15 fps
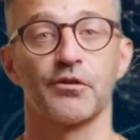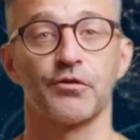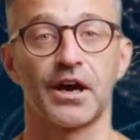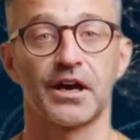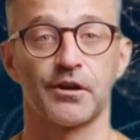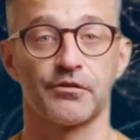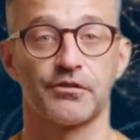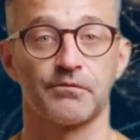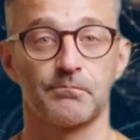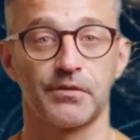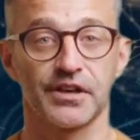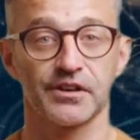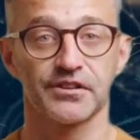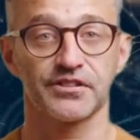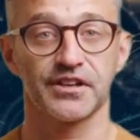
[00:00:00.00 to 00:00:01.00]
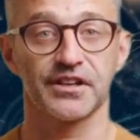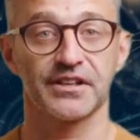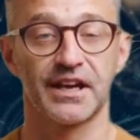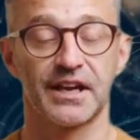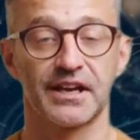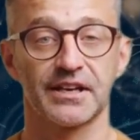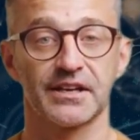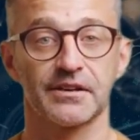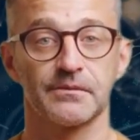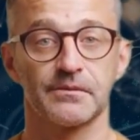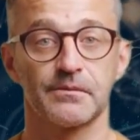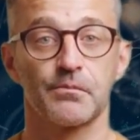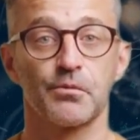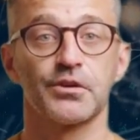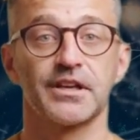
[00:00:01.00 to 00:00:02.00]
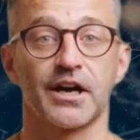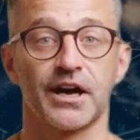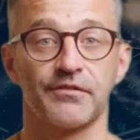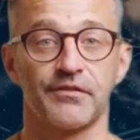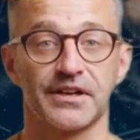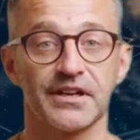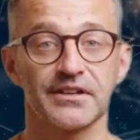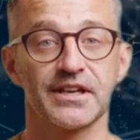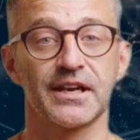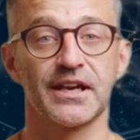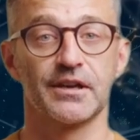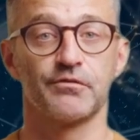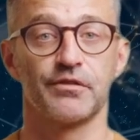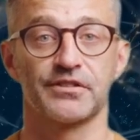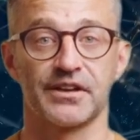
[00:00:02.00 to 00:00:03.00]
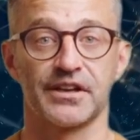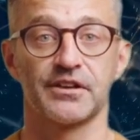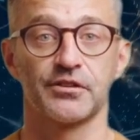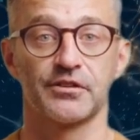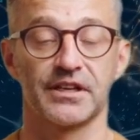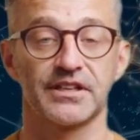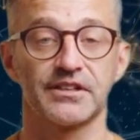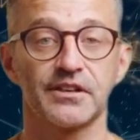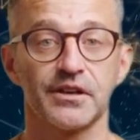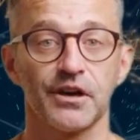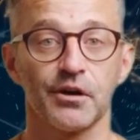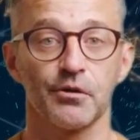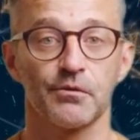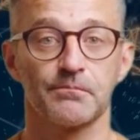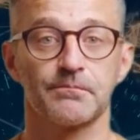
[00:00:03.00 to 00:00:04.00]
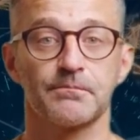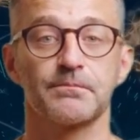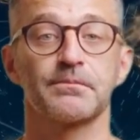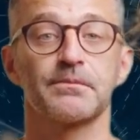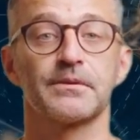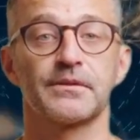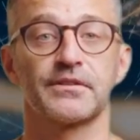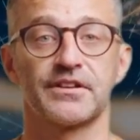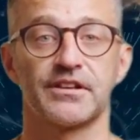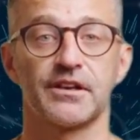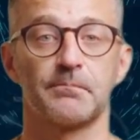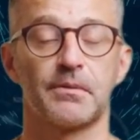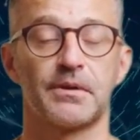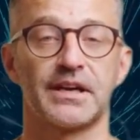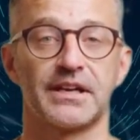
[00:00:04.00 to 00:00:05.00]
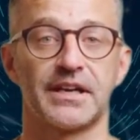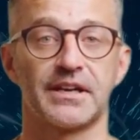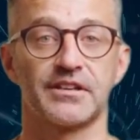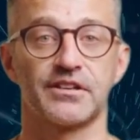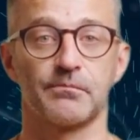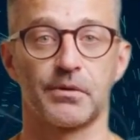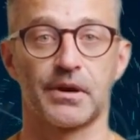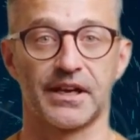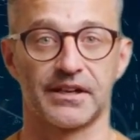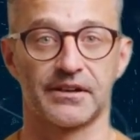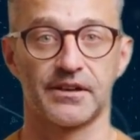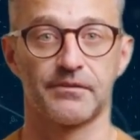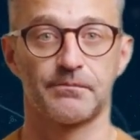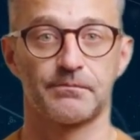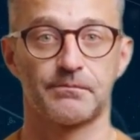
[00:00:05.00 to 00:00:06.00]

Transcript: around, because today, we're diving into everything you need to know. Simply explained.